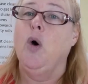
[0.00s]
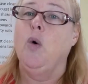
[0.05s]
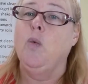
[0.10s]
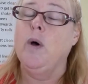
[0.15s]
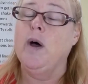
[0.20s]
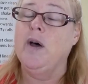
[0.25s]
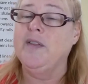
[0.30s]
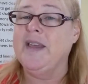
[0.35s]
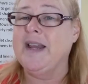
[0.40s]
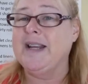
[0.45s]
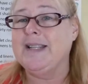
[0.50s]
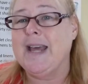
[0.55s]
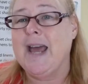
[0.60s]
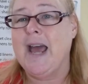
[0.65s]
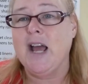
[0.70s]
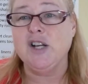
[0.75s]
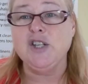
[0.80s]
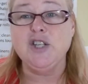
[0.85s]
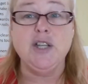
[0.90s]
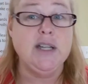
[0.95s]
Well, that's
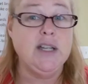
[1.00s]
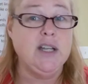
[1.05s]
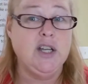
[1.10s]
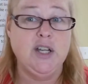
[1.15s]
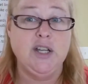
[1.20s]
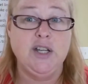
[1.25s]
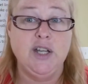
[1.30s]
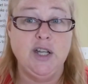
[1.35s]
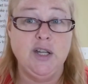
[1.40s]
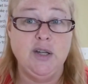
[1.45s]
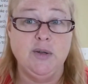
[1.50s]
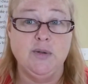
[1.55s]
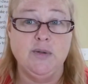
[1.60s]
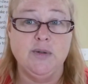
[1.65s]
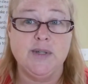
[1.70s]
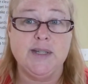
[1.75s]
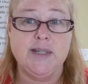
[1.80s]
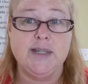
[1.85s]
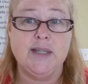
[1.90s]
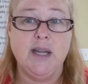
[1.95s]
actually good
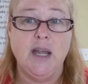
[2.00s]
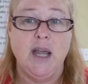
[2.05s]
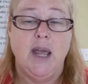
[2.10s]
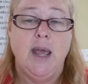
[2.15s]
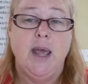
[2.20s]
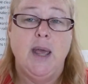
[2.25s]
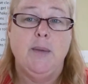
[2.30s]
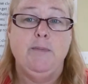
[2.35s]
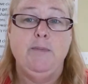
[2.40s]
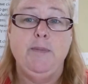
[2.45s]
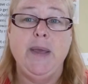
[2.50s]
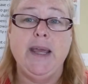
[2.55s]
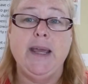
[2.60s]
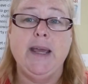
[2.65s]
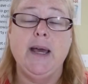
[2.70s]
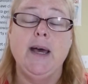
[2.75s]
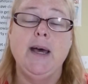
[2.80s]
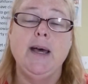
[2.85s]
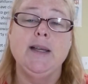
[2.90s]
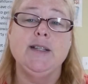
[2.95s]
news,
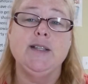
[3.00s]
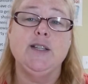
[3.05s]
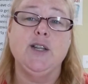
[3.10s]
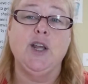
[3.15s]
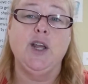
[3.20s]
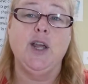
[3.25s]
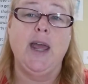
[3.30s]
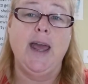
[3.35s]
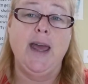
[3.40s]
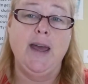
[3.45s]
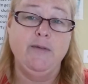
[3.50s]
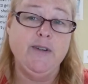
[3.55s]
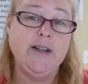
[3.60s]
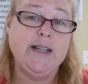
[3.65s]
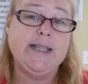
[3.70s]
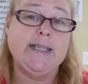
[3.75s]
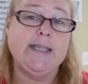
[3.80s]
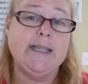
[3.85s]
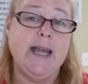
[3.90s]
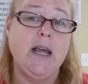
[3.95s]
because
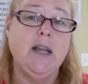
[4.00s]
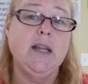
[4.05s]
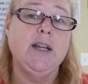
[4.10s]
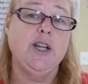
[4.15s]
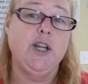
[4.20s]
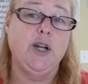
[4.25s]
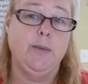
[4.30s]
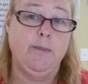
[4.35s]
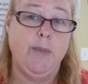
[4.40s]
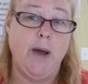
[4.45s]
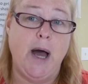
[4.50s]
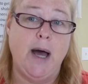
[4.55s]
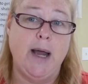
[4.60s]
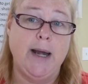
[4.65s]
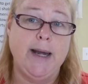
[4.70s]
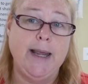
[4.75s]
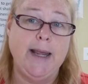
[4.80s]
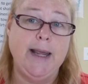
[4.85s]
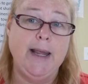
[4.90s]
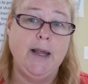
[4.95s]
every cell in your
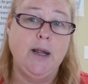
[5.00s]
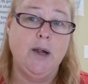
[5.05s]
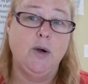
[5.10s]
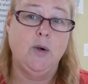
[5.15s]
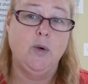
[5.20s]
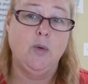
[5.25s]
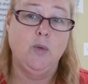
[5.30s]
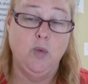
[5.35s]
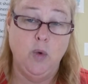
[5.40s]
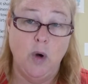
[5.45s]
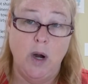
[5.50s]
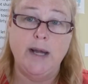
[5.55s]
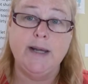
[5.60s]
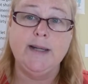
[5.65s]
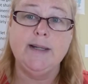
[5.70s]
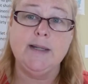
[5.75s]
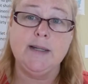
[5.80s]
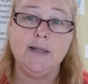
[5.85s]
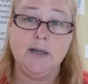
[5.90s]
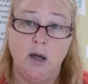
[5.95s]
body
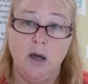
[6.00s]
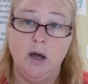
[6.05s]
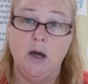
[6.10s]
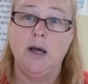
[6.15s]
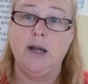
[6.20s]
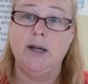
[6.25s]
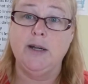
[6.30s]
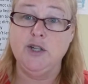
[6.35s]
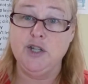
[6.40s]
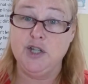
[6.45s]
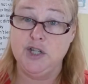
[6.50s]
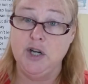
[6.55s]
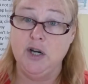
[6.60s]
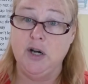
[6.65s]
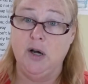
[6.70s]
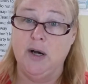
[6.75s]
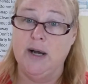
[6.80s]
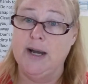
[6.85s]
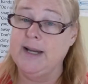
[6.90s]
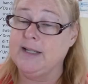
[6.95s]
runs on
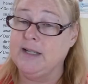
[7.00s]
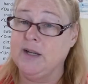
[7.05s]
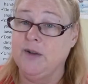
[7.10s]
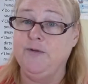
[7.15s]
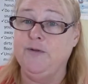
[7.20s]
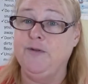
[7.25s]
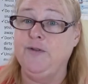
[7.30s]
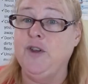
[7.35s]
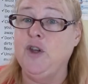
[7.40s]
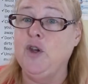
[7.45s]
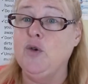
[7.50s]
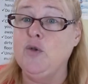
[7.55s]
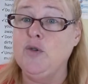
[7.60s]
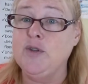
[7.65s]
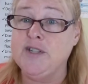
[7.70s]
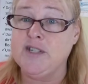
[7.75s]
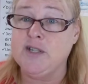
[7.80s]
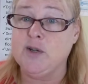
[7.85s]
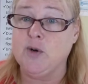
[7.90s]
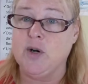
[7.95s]
sugar. It's a
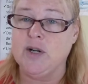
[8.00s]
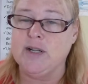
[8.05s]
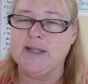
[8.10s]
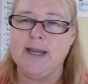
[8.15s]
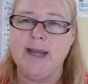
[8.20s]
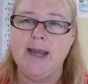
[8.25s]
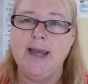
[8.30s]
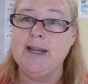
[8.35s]
fuel source.